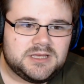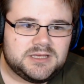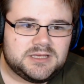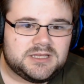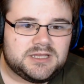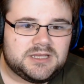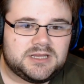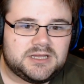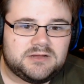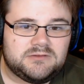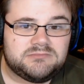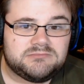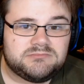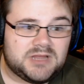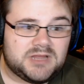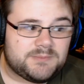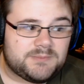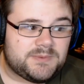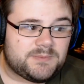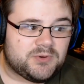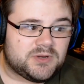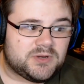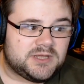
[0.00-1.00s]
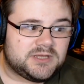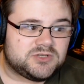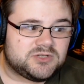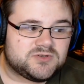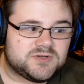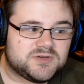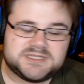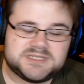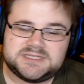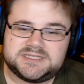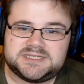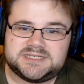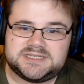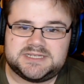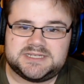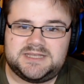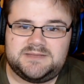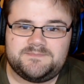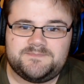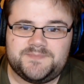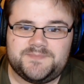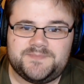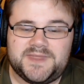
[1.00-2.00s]
You know, that'd be pretty interesting to
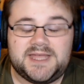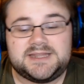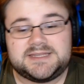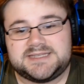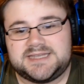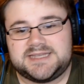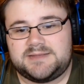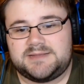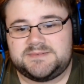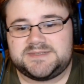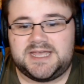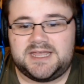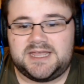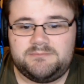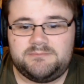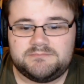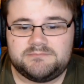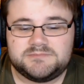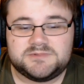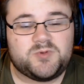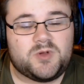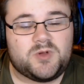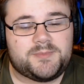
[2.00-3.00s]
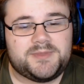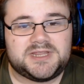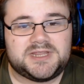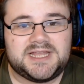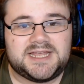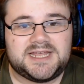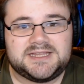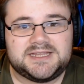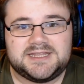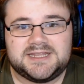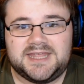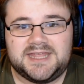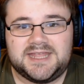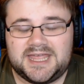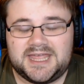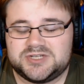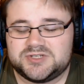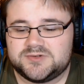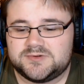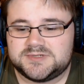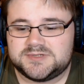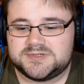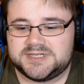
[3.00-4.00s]
see. At the same time, it's probably likely that
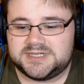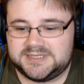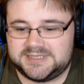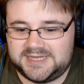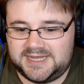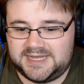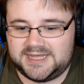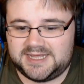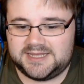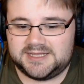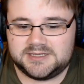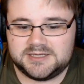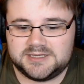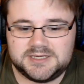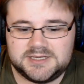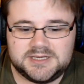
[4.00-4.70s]
Castro is going to die.